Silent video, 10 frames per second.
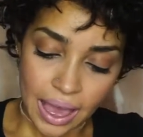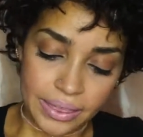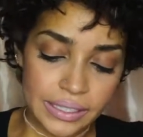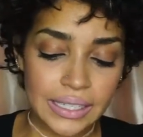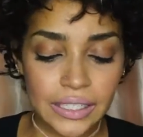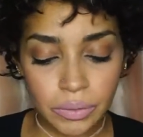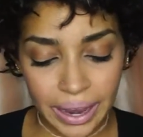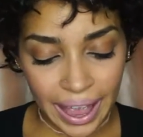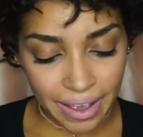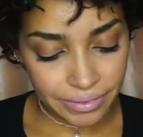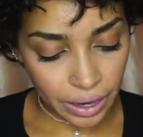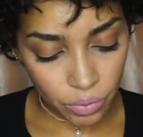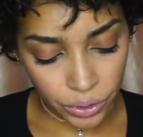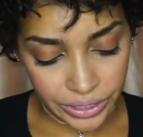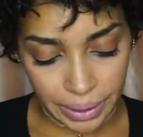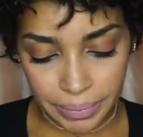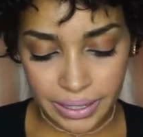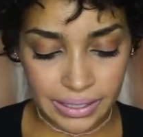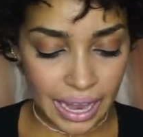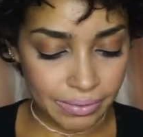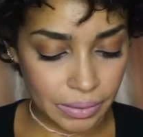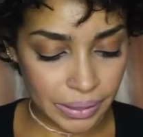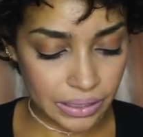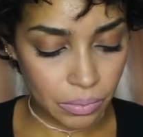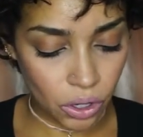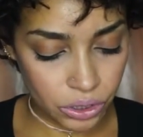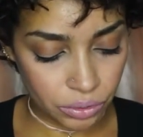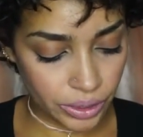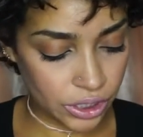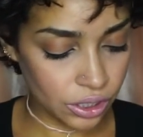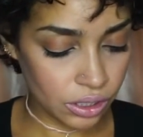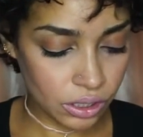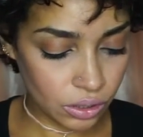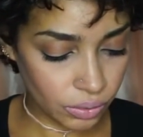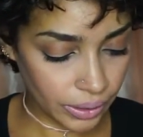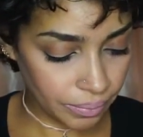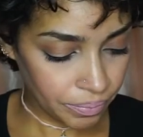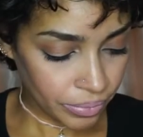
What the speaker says: This next one I have not worn yet because I have to make some alterations to it.